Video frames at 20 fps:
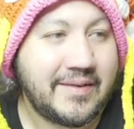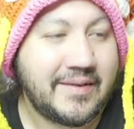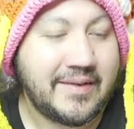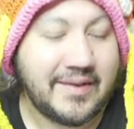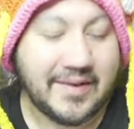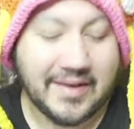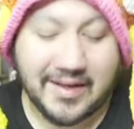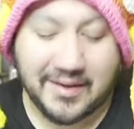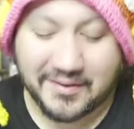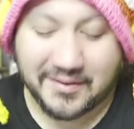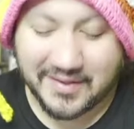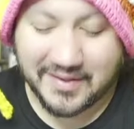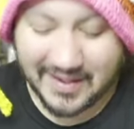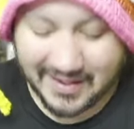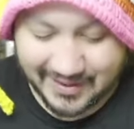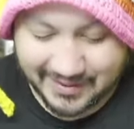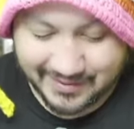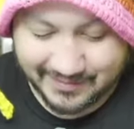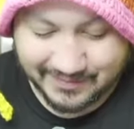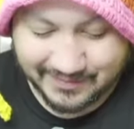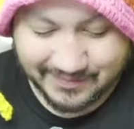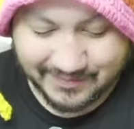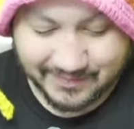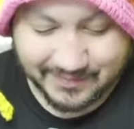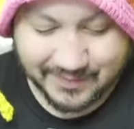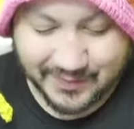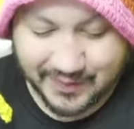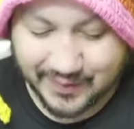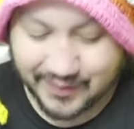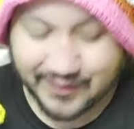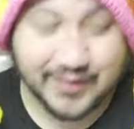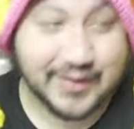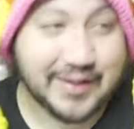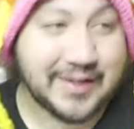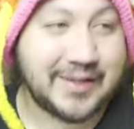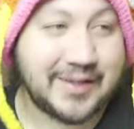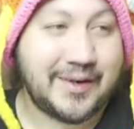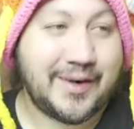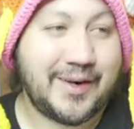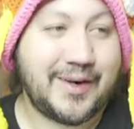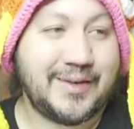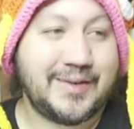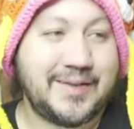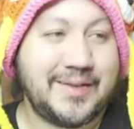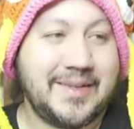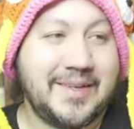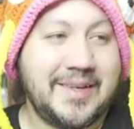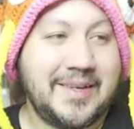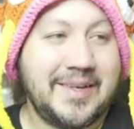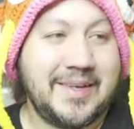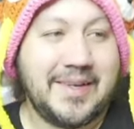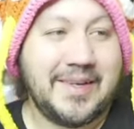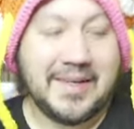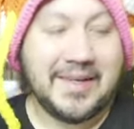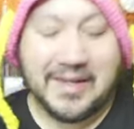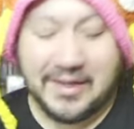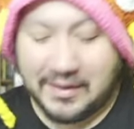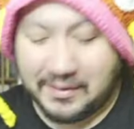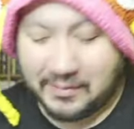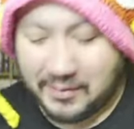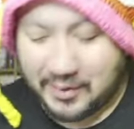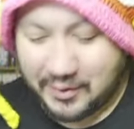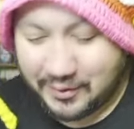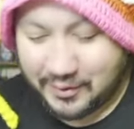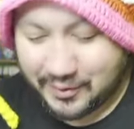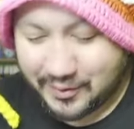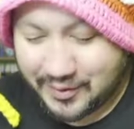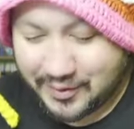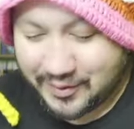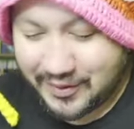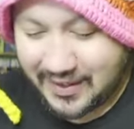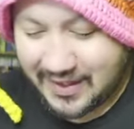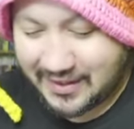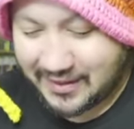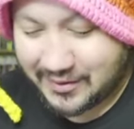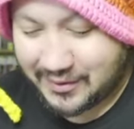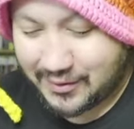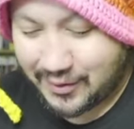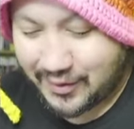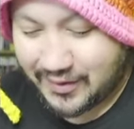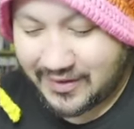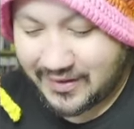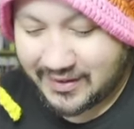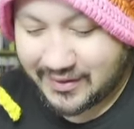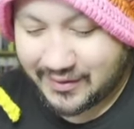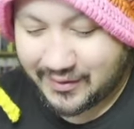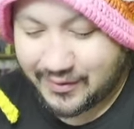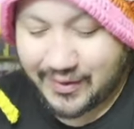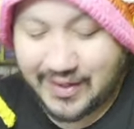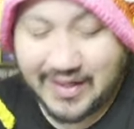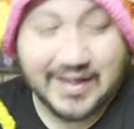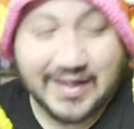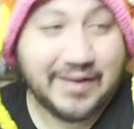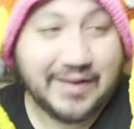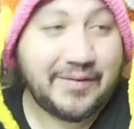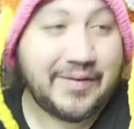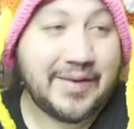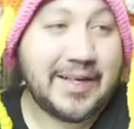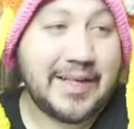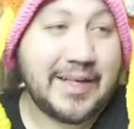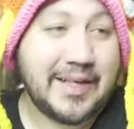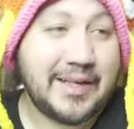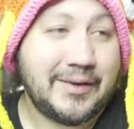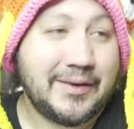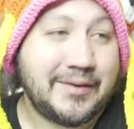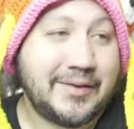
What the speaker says: I'll take them. Beautiful looking cards. Let me know what you guys thought of this grading video,